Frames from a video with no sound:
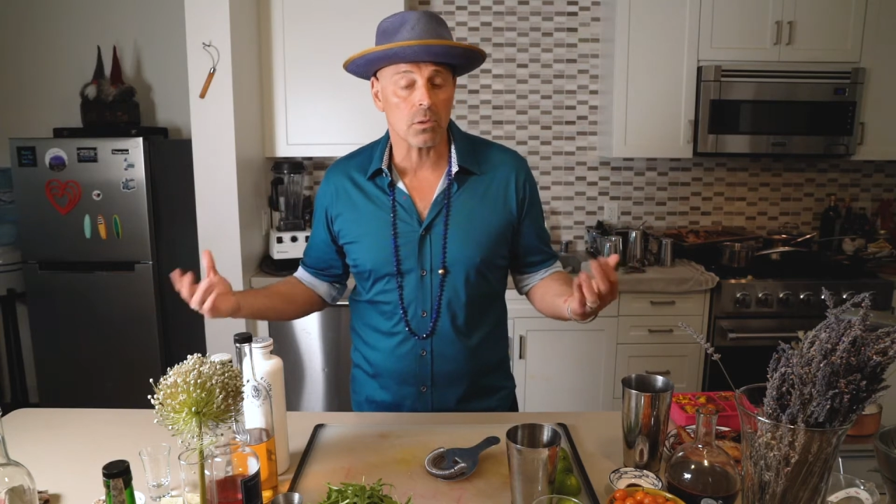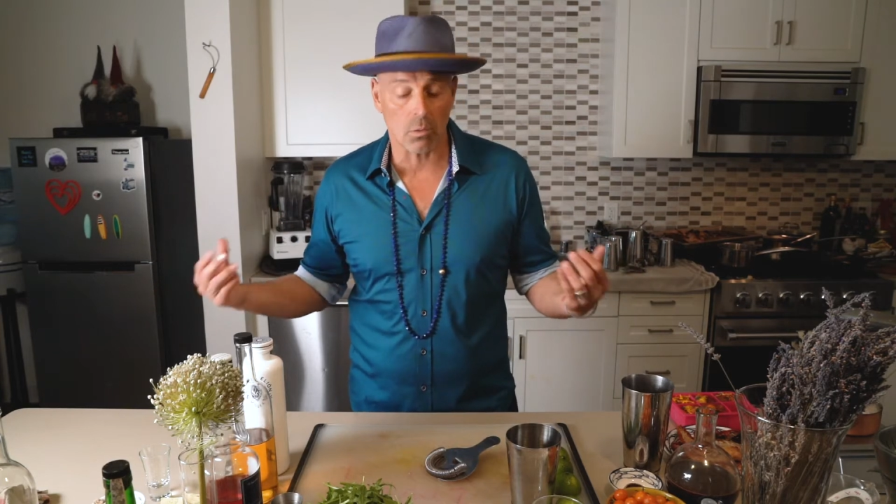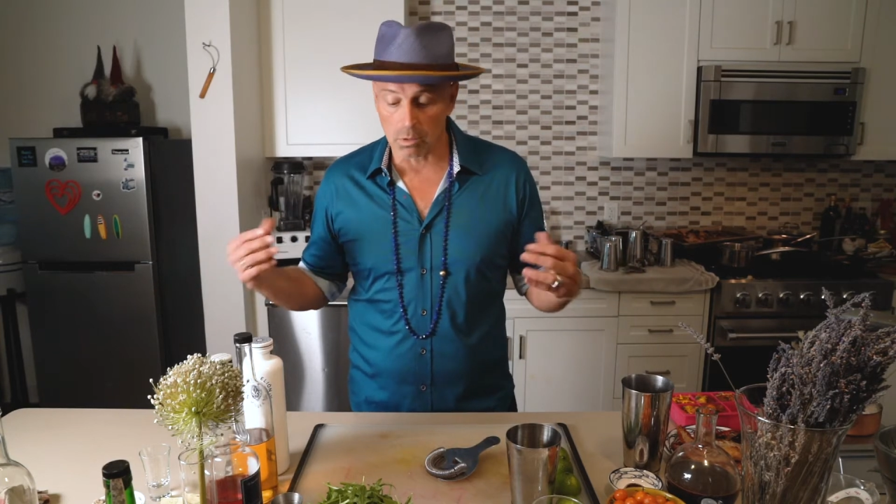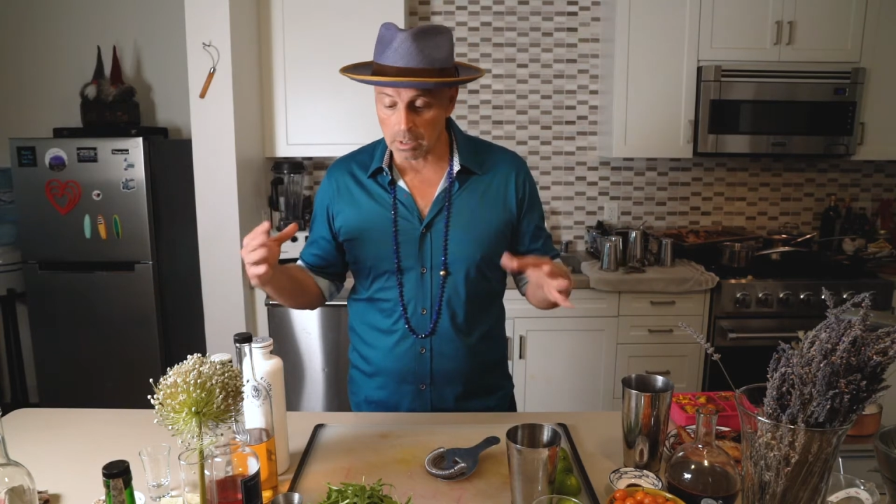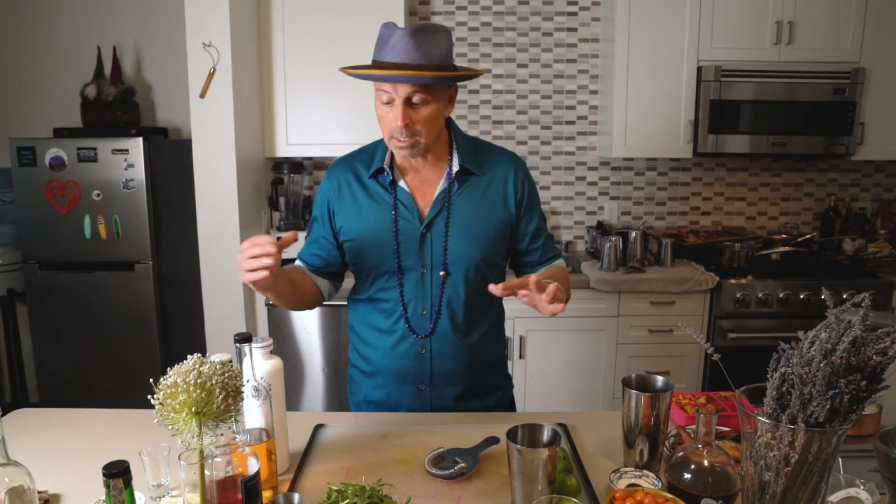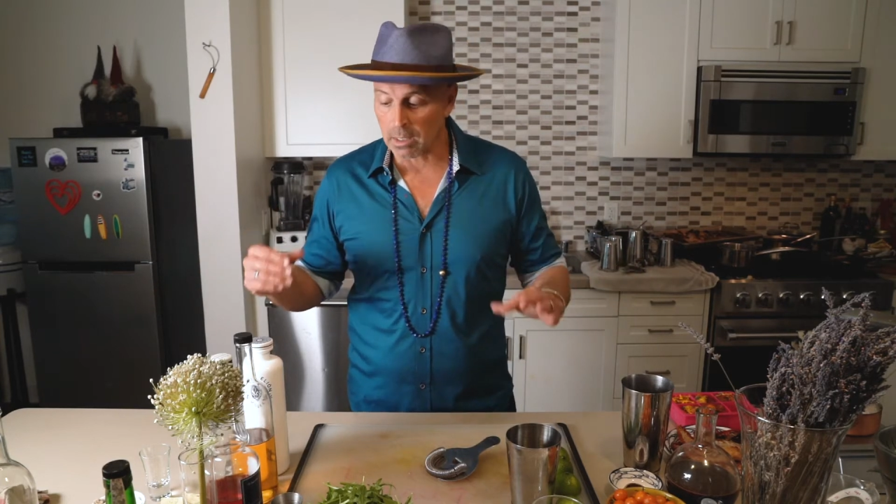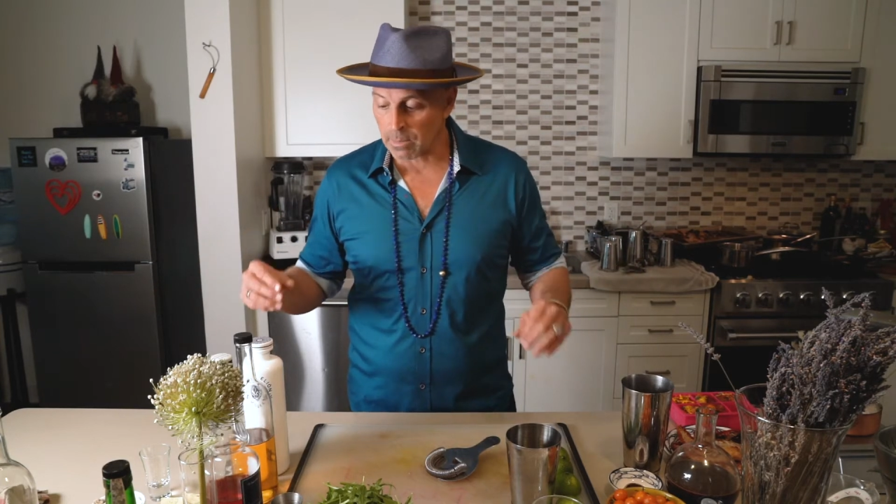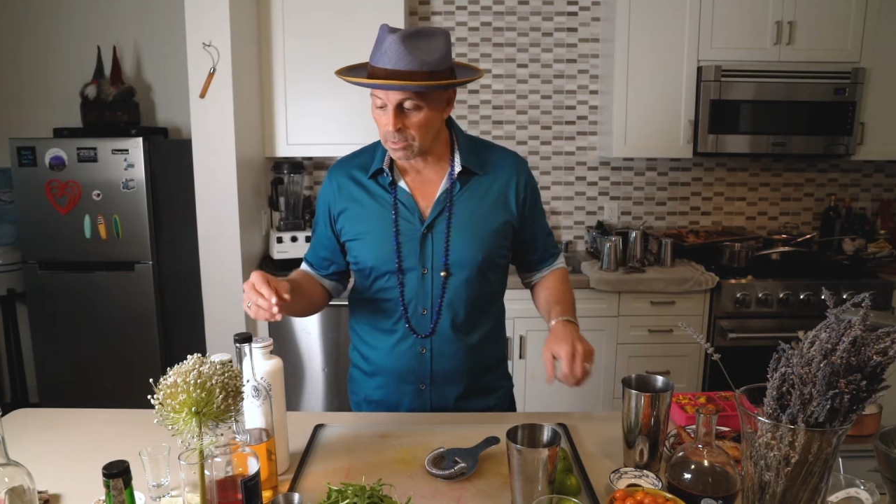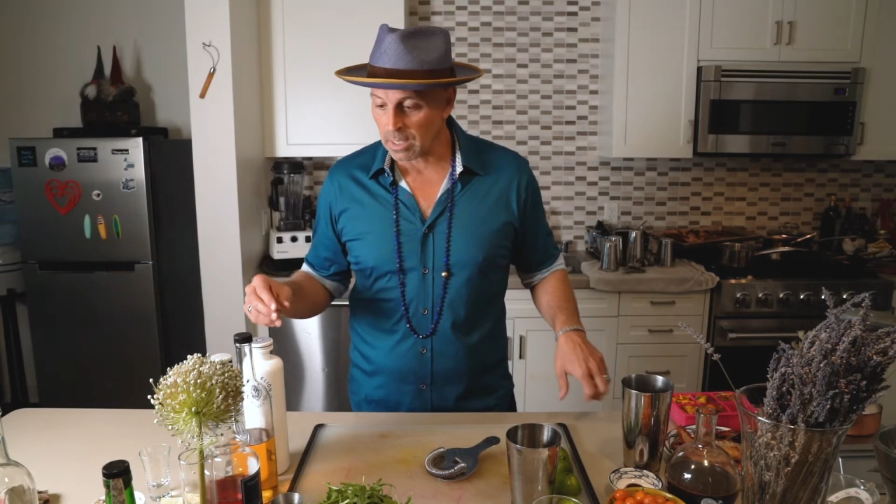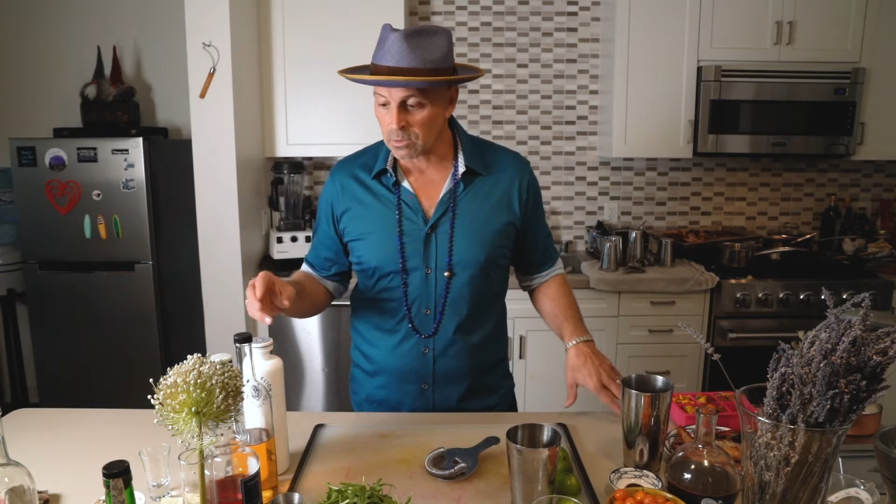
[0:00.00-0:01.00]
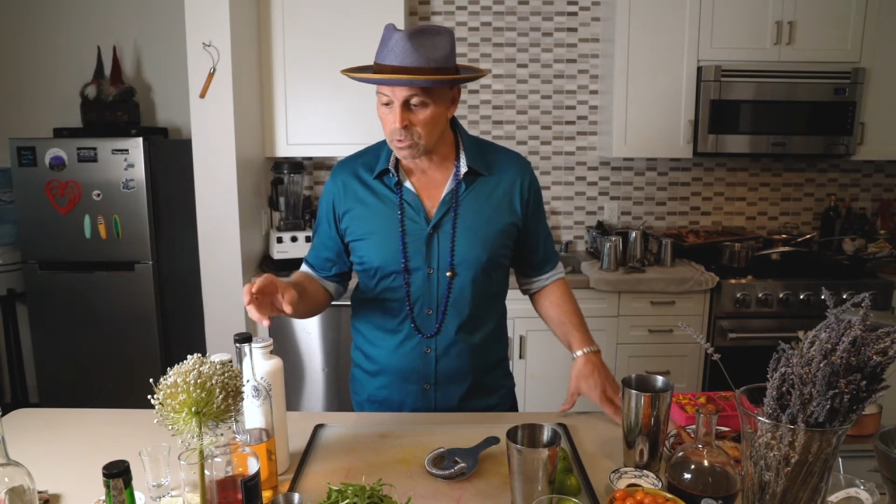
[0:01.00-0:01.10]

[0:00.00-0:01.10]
So we're lucky about that.